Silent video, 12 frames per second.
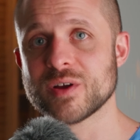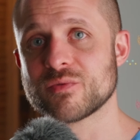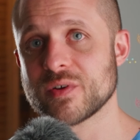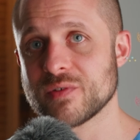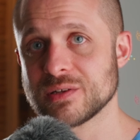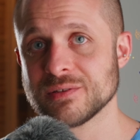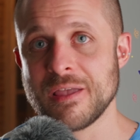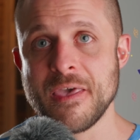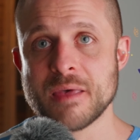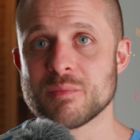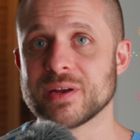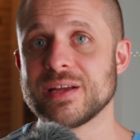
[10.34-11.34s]
everyone,
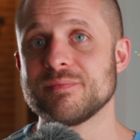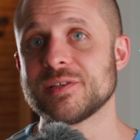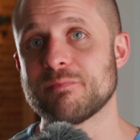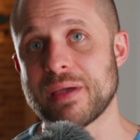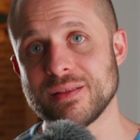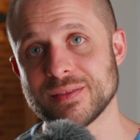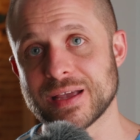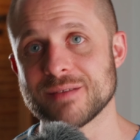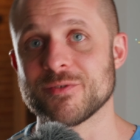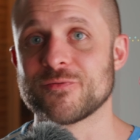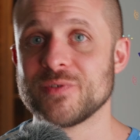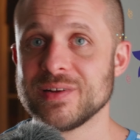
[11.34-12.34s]
my name is Ben, I'm
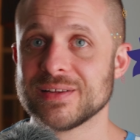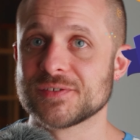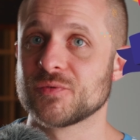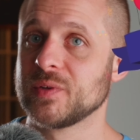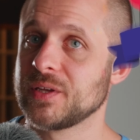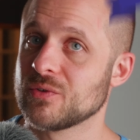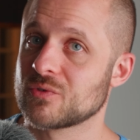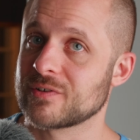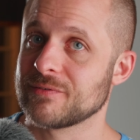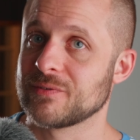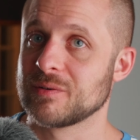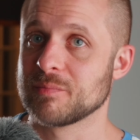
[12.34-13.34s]
a freelance
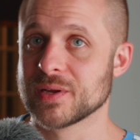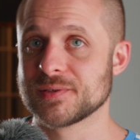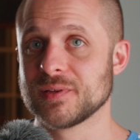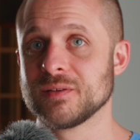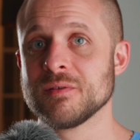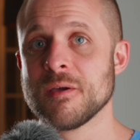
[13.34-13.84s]
videographer based in